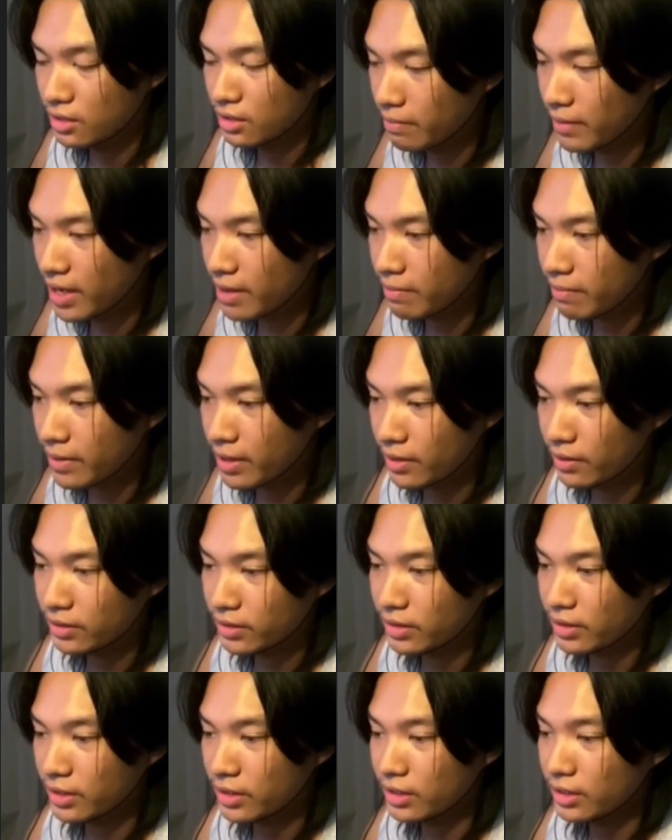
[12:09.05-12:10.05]
map out
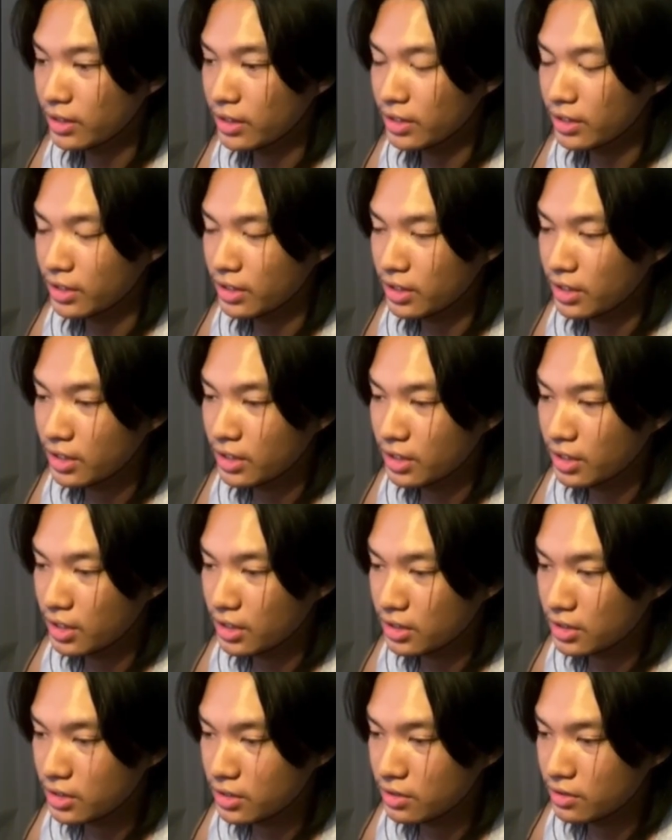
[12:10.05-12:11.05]
an
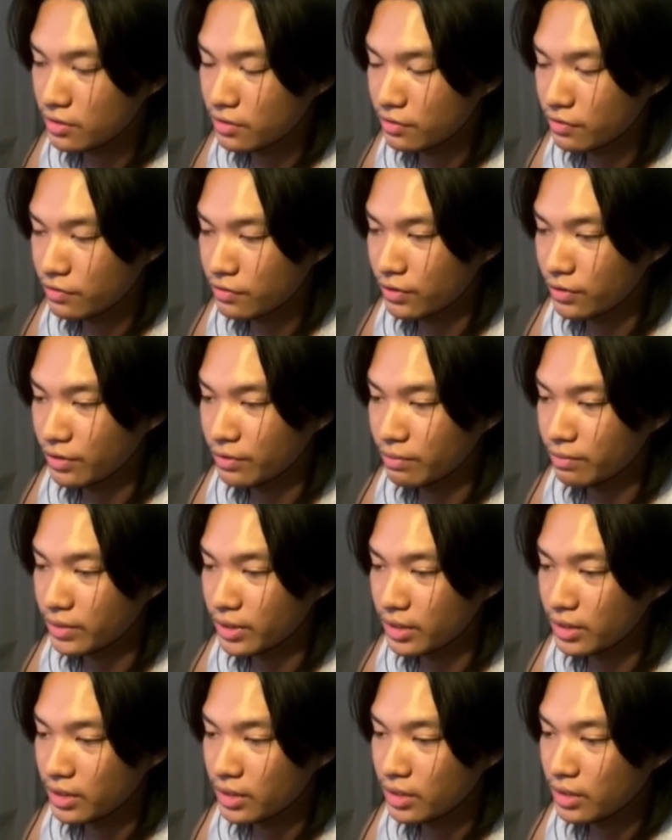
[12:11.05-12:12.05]
index for
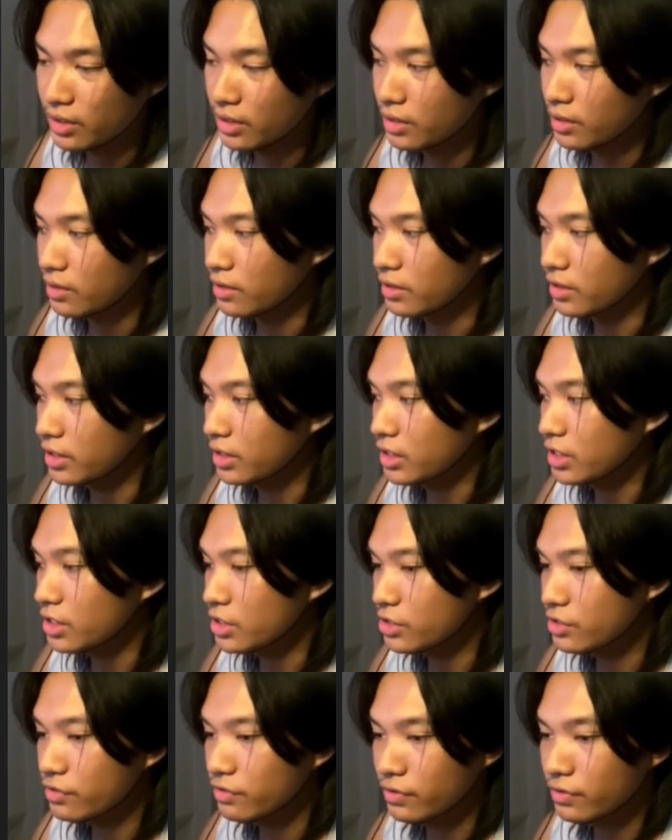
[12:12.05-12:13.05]
me on
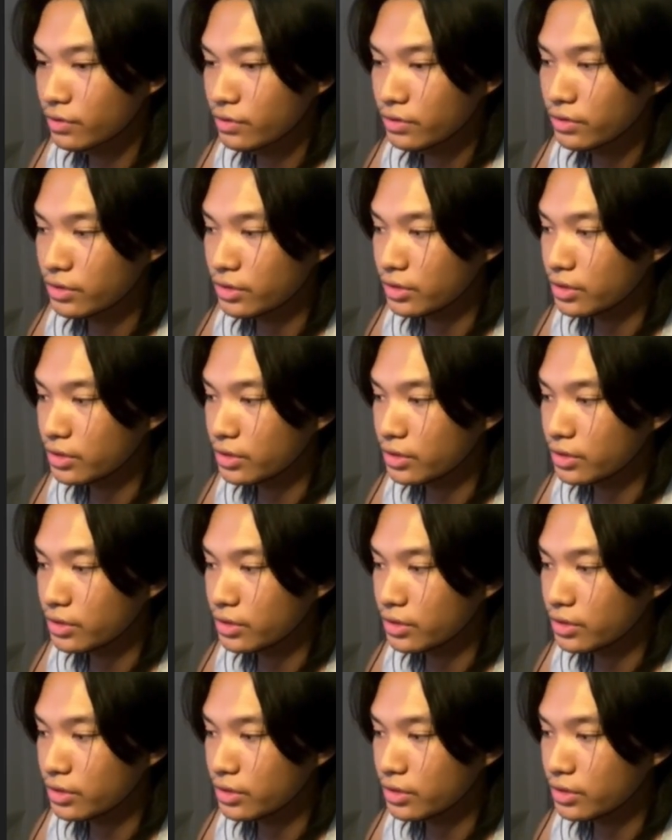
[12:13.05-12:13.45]
each folder.